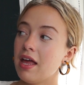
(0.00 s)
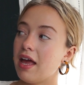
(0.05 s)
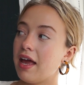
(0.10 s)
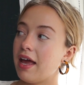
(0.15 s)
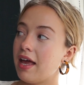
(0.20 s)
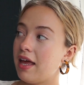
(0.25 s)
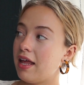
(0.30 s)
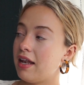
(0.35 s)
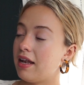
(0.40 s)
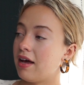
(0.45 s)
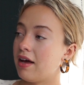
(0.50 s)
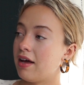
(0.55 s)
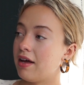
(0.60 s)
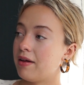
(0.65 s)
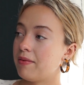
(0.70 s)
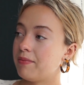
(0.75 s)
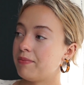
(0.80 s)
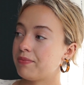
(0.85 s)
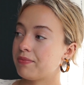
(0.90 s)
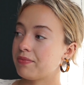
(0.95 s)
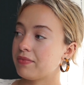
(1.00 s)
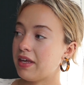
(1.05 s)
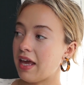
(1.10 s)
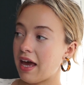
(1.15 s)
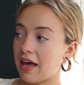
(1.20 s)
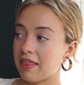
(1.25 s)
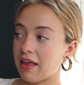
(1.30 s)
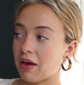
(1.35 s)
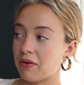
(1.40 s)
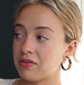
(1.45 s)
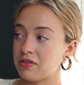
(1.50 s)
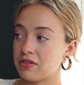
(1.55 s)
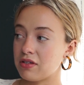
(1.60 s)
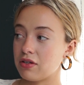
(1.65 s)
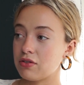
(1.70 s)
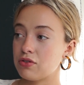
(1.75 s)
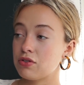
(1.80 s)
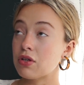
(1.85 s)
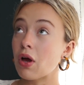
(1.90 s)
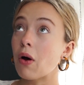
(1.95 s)
And um, yeah, that
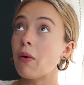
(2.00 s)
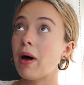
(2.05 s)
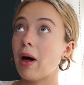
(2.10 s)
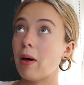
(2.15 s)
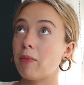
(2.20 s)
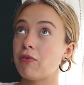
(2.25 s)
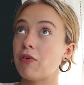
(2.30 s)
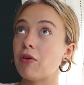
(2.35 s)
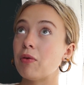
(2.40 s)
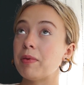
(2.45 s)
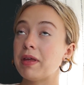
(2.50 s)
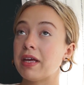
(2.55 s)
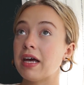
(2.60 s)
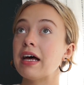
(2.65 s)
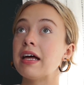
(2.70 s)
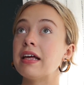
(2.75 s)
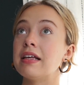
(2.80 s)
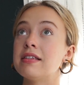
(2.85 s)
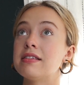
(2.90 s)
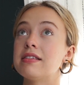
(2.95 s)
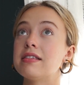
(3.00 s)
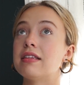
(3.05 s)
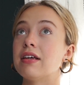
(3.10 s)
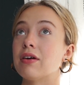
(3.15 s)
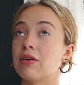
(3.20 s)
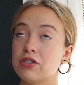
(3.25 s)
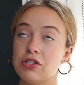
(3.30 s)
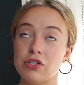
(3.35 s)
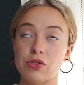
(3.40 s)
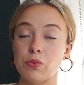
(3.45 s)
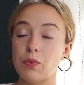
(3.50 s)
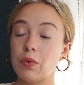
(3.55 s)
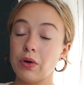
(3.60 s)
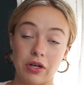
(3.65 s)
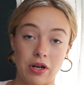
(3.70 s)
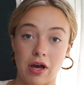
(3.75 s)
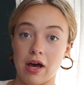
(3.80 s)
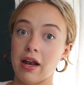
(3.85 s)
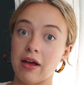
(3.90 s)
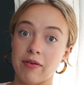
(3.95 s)
was so helpful because there just
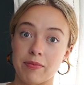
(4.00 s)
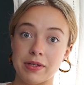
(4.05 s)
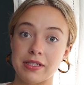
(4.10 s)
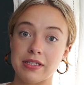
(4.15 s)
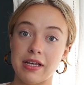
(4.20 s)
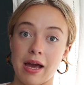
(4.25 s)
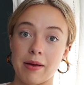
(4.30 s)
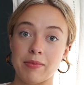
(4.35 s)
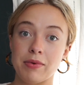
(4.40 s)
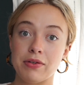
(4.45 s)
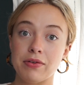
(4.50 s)
would not have been time